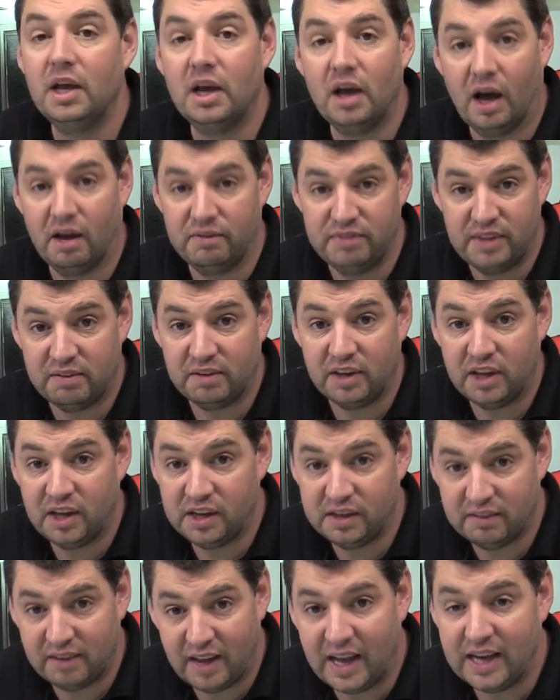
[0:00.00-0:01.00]
I've never
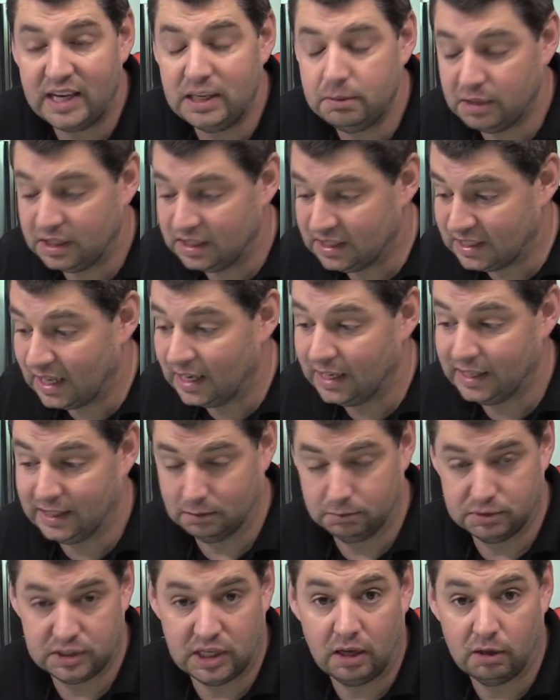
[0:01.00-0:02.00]
heard of anybody killing
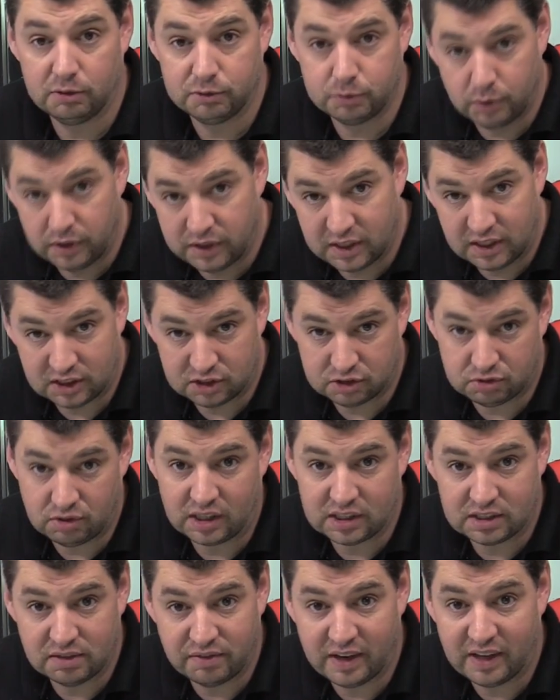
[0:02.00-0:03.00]
themselves with an
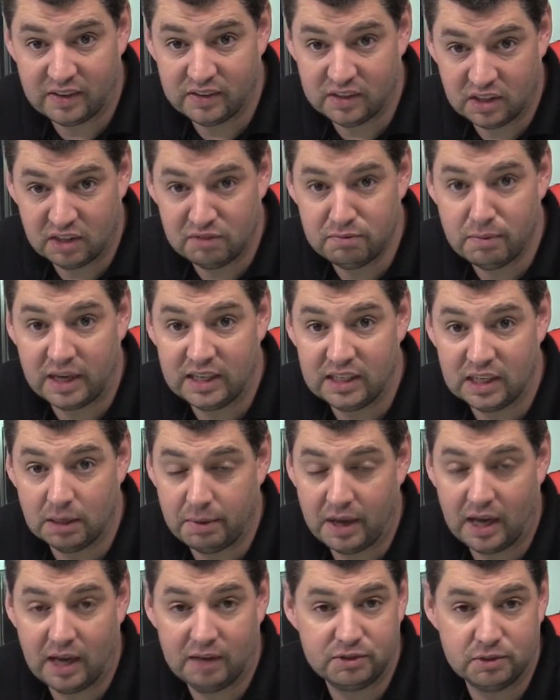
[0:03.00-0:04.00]
extractor fan that they've made up
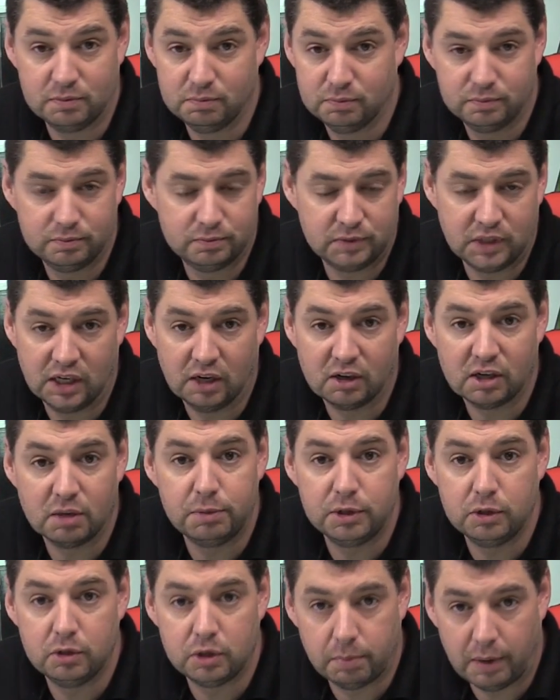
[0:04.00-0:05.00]
out of some, you know,
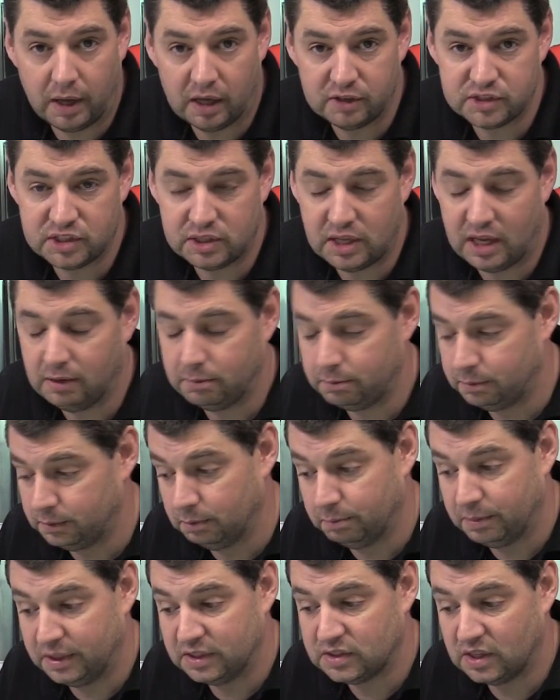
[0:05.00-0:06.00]
computer parts uh,
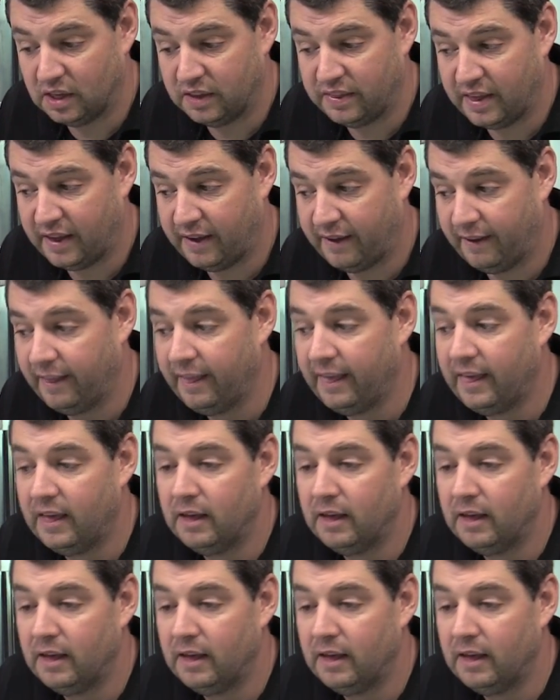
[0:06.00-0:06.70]
and bits like that.